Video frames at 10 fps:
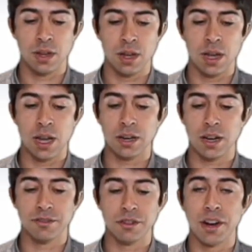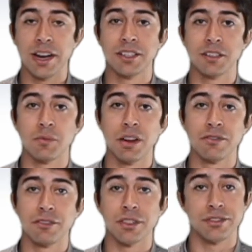And I've created my
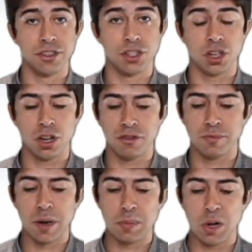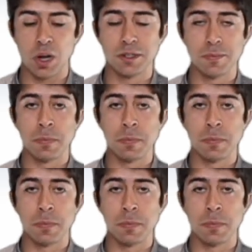first feature of my part.